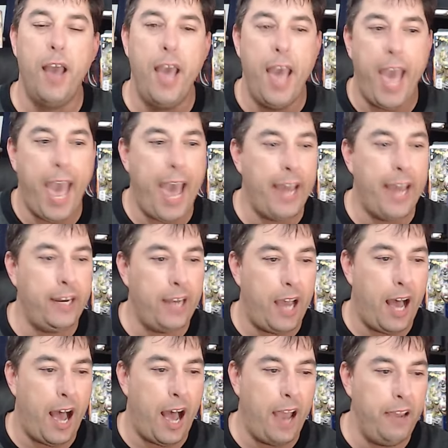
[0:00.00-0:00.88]
And
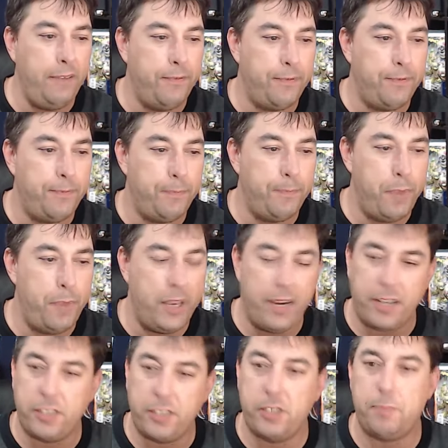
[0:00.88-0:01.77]
I've been
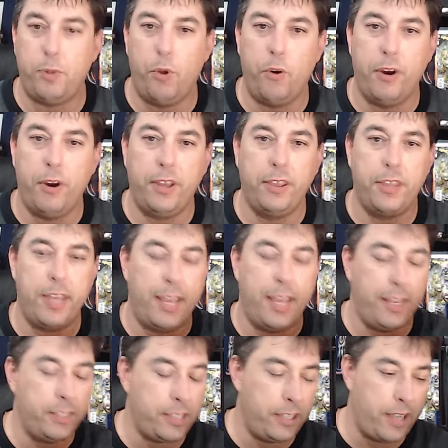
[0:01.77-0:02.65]
exploring
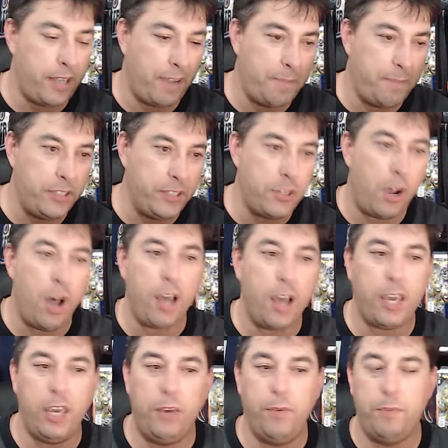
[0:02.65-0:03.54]
things and I've been
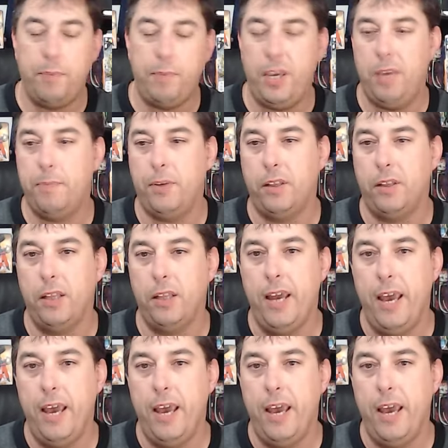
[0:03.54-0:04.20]
talking with people,